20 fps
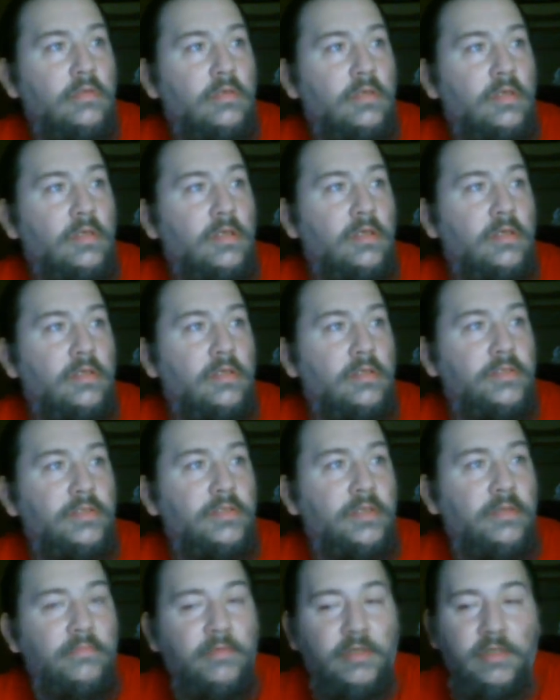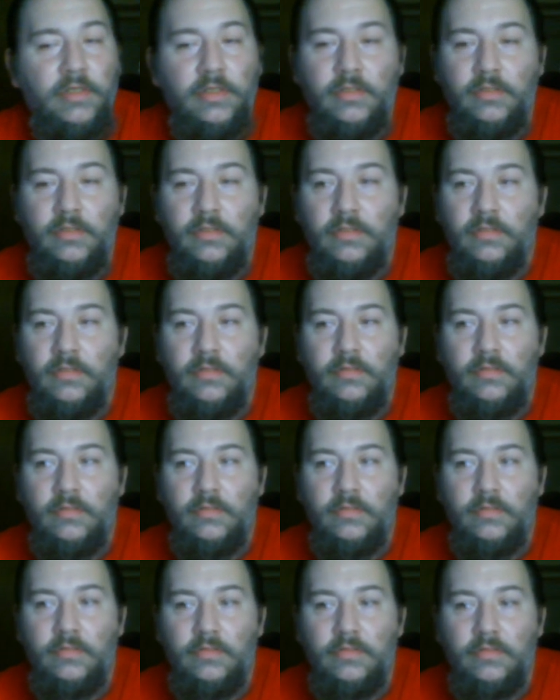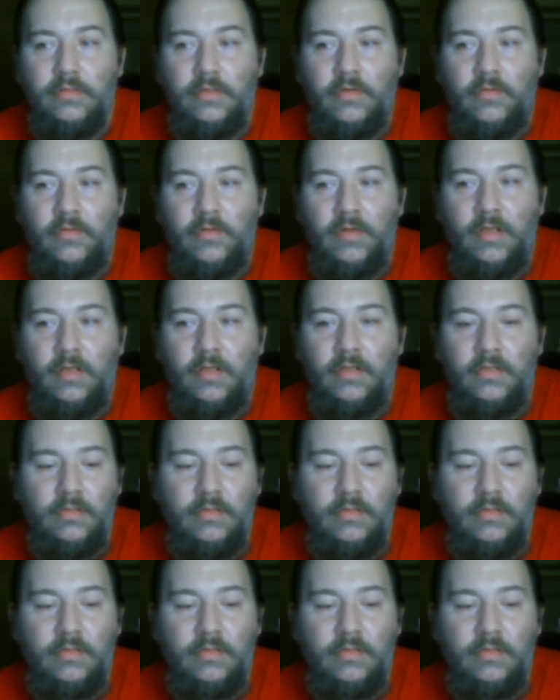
Hey, J Money. What's going on?